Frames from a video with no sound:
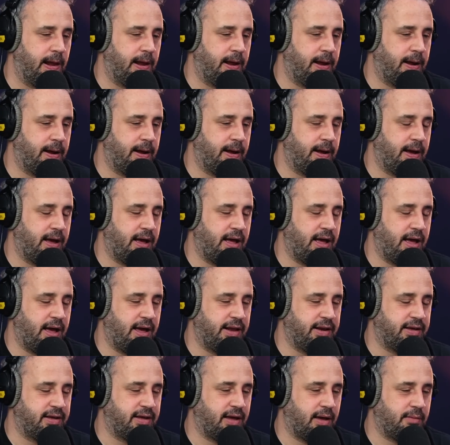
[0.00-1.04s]
And
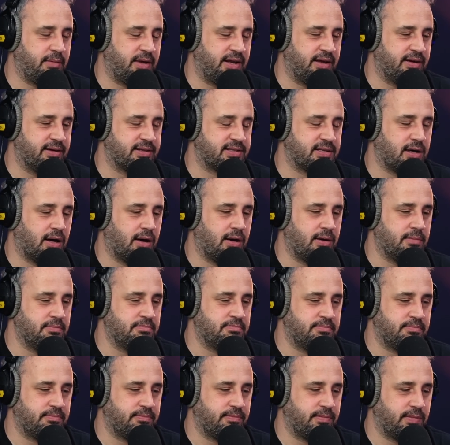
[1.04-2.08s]
he came in at a time
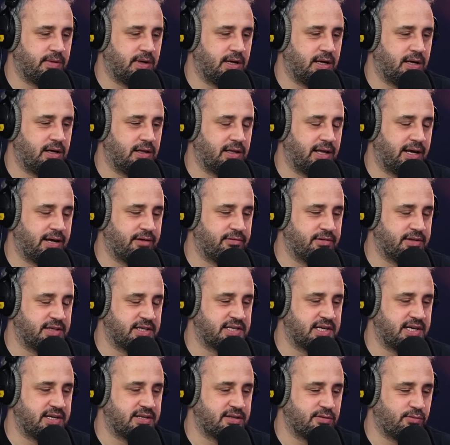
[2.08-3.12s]
later in the
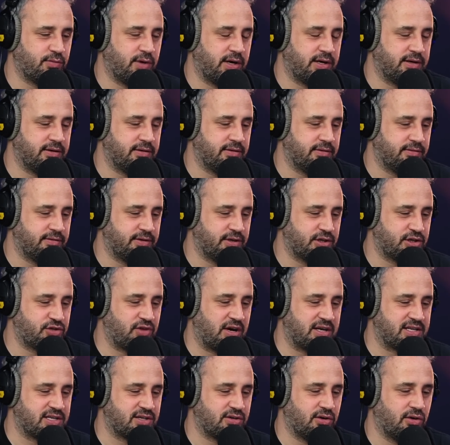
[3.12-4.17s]
season when the
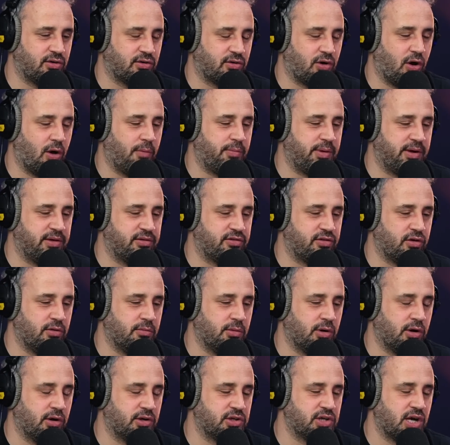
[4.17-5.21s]
stress had all got a bit too
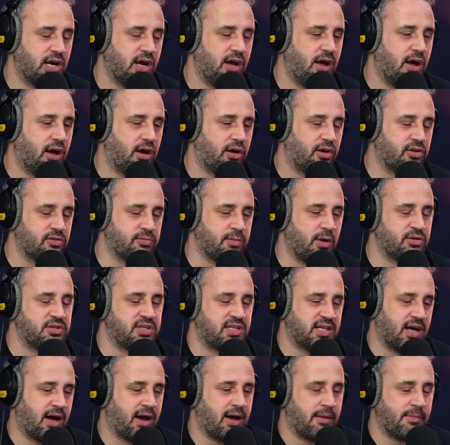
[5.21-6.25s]
much. Because most
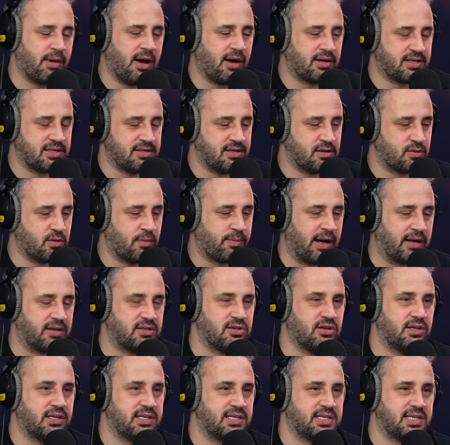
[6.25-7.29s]
of the higher marks in this were
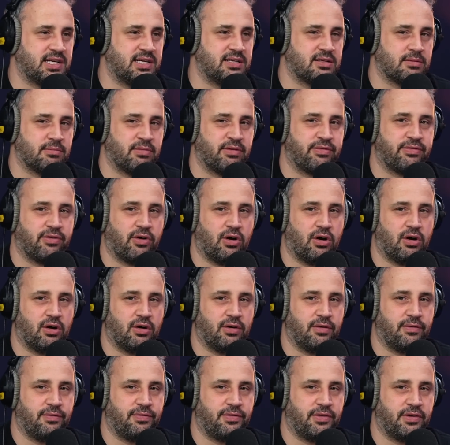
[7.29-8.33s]
banked early season before
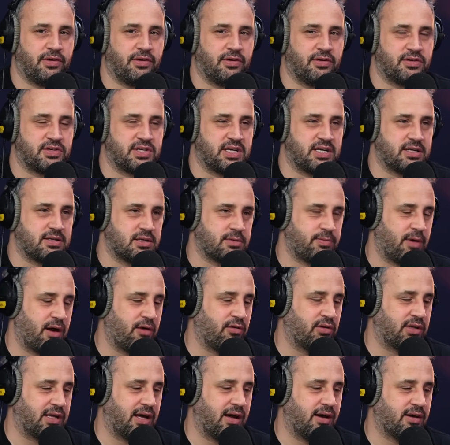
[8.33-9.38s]
the season
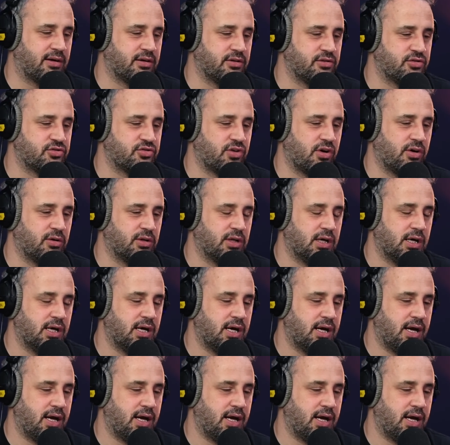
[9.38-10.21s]
spiralled out of control.